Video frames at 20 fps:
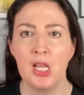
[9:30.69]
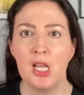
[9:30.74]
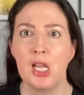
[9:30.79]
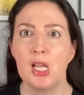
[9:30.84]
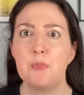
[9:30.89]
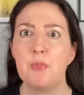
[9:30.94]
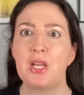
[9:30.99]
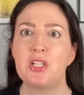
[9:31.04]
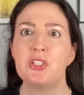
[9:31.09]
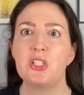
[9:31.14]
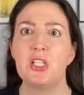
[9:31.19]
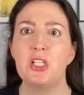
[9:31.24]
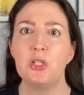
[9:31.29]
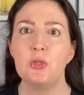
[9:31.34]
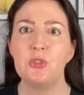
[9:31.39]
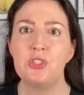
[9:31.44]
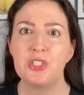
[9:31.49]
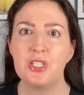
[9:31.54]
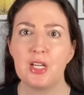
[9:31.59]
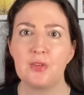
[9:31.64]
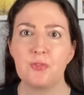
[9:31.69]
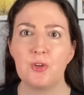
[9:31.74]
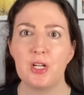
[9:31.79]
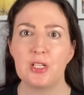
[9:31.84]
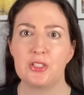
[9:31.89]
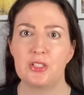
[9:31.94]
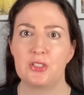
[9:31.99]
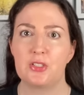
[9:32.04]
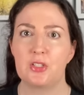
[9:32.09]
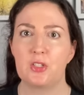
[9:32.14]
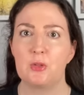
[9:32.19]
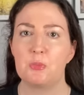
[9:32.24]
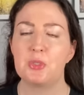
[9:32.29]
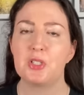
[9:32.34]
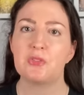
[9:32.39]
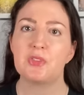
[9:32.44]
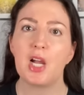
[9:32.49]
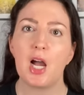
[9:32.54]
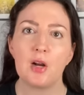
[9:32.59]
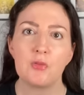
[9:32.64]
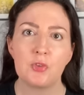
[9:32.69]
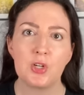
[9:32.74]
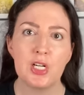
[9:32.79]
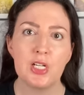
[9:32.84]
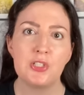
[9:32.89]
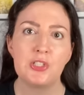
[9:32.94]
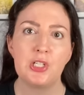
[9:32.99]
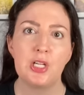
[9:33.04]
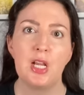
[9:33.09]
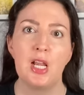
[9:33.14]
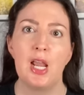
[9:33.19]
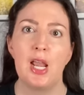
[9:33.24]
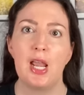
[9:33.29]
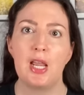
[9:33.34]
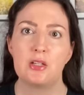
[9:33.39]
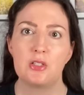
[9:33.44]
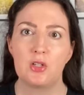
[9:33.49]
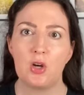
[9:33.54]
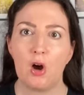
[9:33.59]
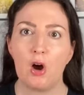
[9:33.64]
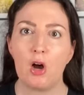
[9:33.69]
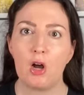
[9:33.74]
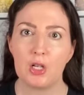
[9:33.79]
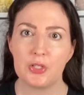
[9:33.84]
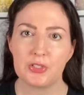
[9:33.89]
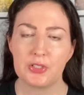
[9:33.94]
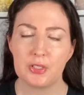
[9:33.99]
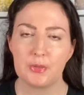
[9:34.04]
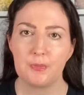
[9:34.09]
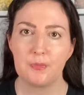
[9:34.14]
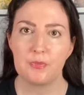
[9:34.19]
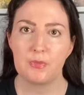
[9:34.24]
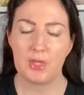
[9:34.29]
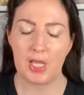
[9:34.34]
it makes a huge difference in terms of coverage and cost.